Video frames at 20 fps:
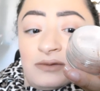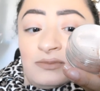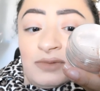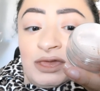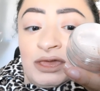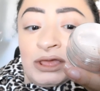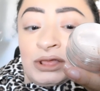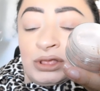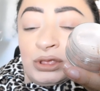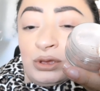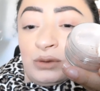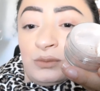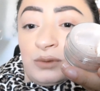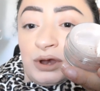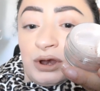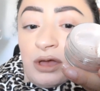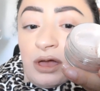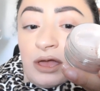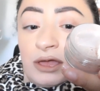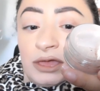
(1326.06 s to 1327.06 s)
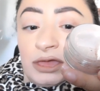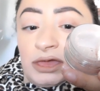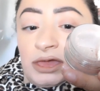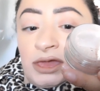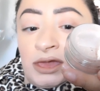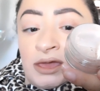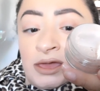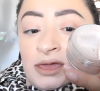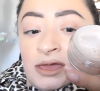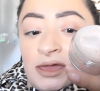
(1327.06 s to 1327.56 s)
Illuminati,
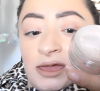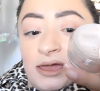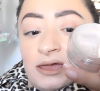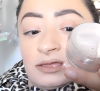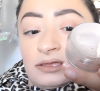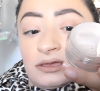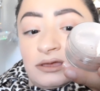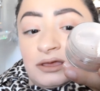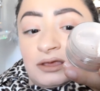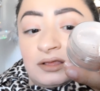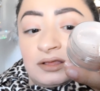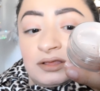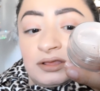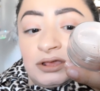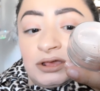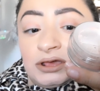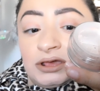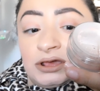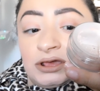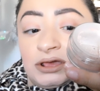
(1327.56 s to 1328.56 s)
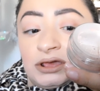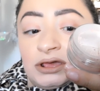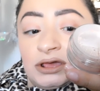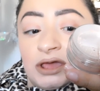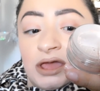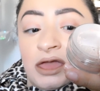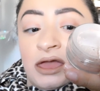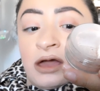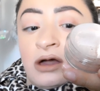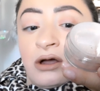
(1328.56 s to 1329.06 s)
and it is
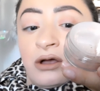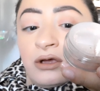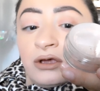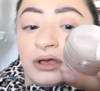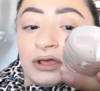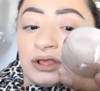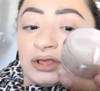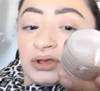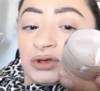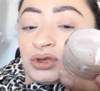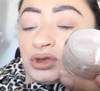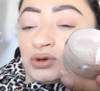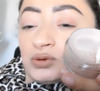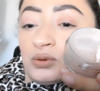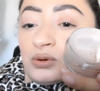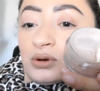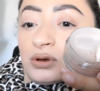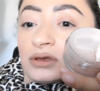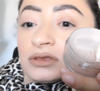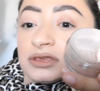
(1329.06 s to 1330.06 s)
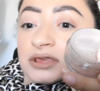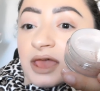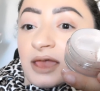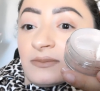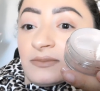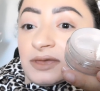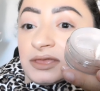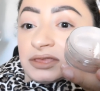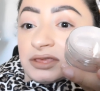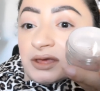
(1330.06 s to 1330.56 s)
the Artist Couture
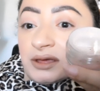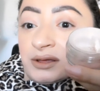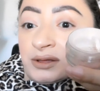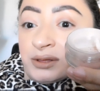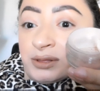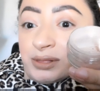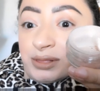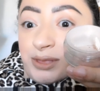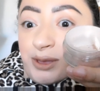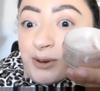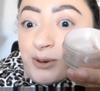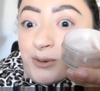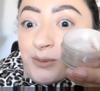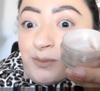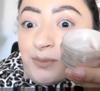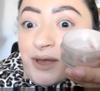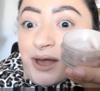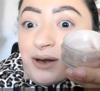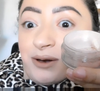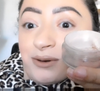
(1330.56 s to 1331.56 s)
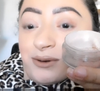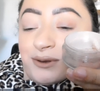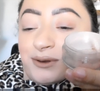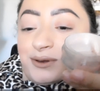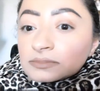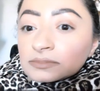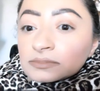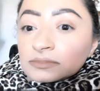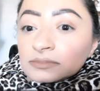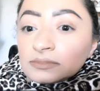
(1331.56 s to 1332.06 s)
Diamond Glow Powder.